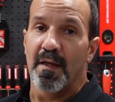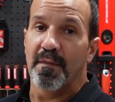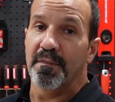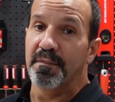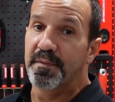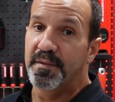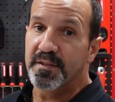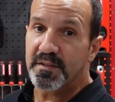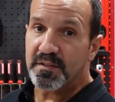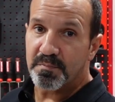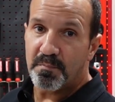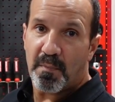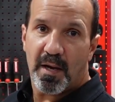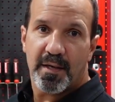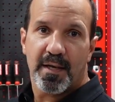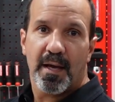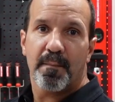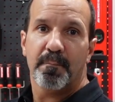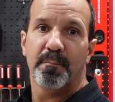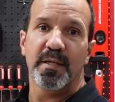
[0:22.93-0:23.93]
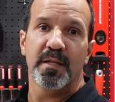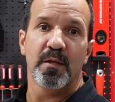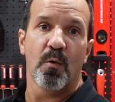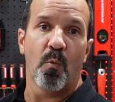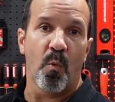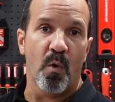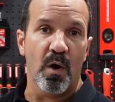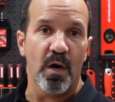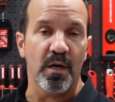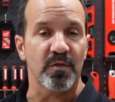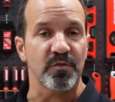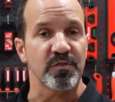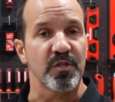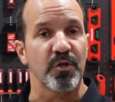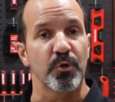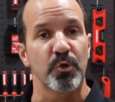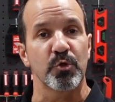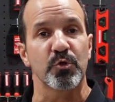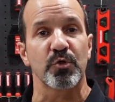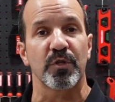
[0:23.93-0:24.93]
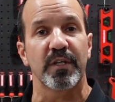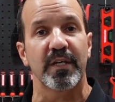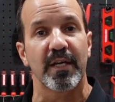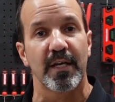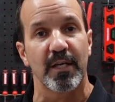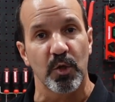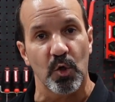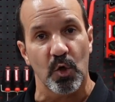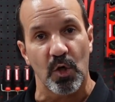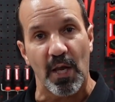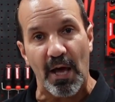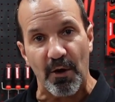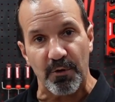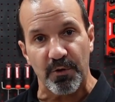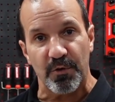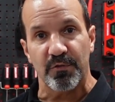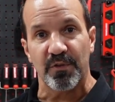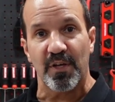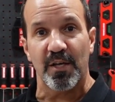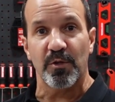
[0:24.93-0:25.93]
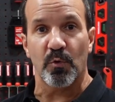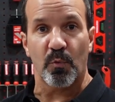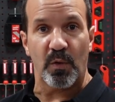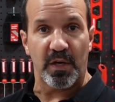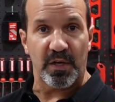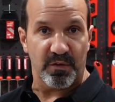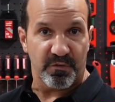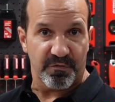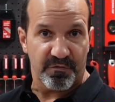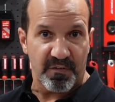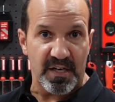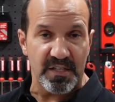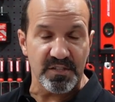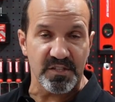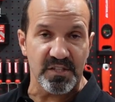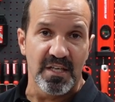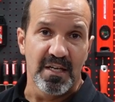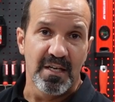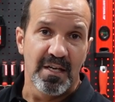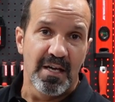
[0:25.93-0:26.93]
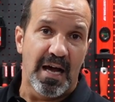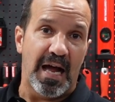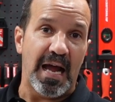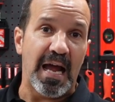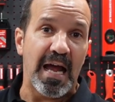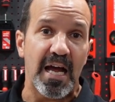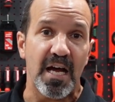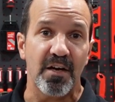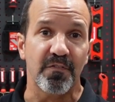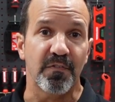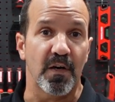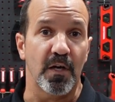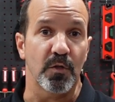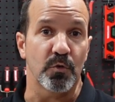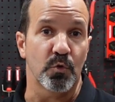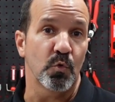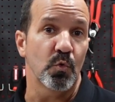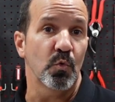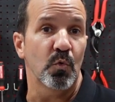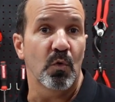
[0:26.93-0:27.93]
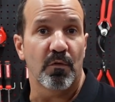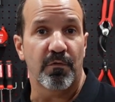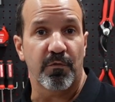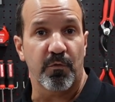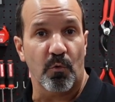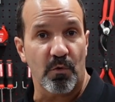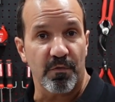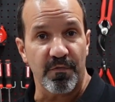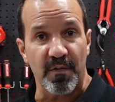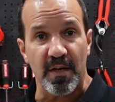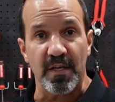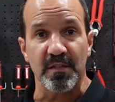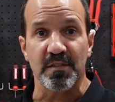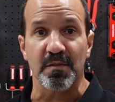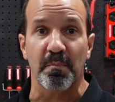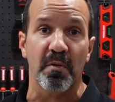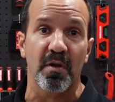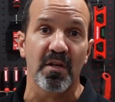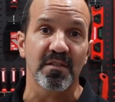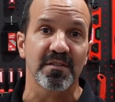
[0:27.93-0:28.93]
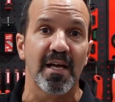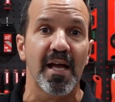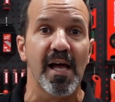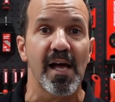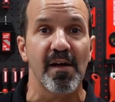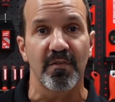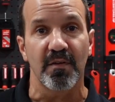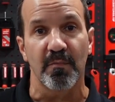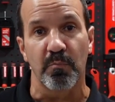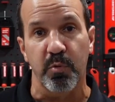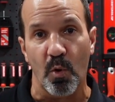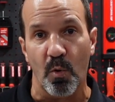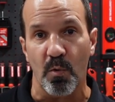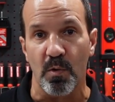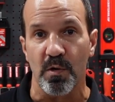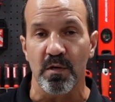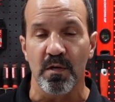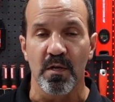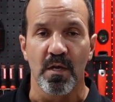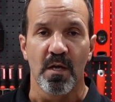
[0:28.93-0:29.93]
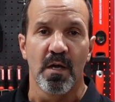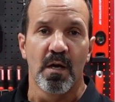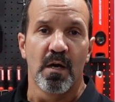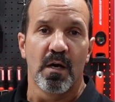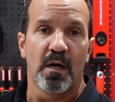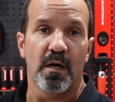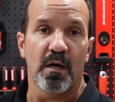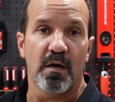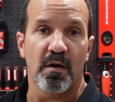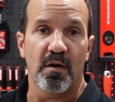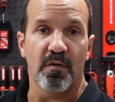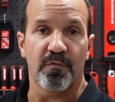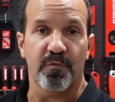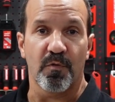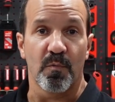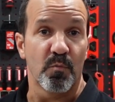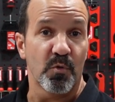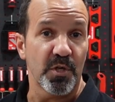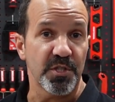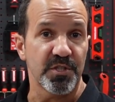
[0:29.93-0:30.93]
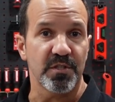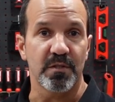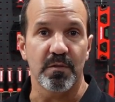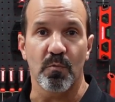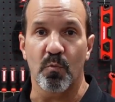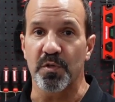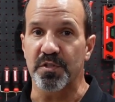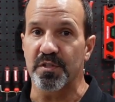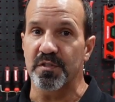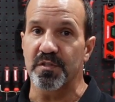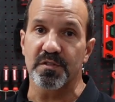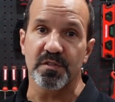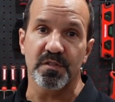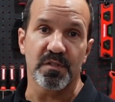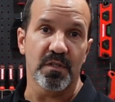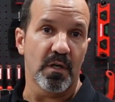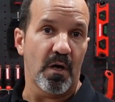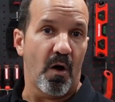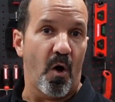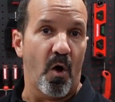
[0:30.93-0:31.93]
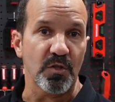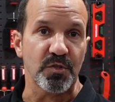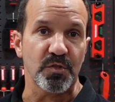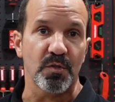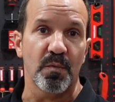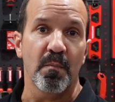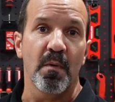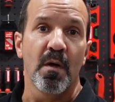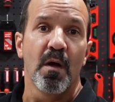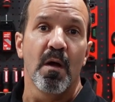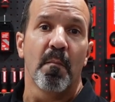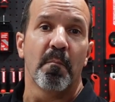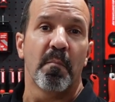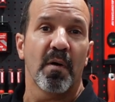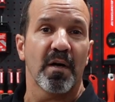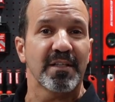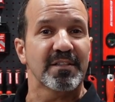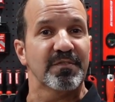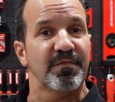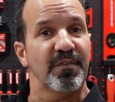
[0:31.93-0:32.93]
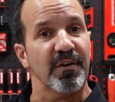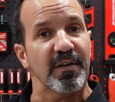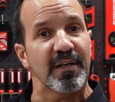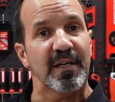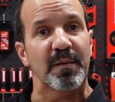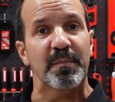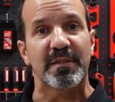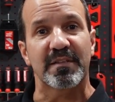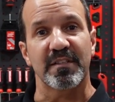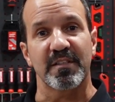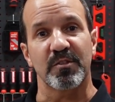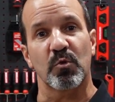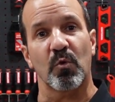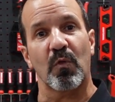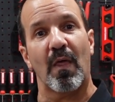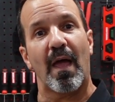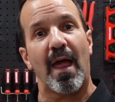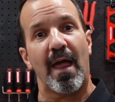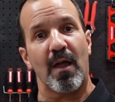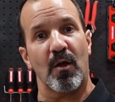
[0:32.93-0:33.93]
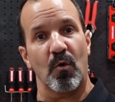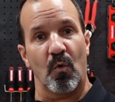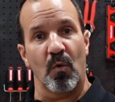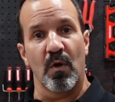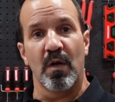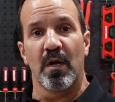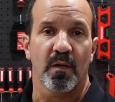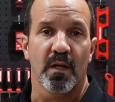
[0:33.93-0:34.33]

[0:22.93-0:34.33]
This might not be the one because they're usually a little louder than your regular fans. I have 2 floor fans, plus I have a blower from Rigid, which is awesome, but it's very limited to the angle.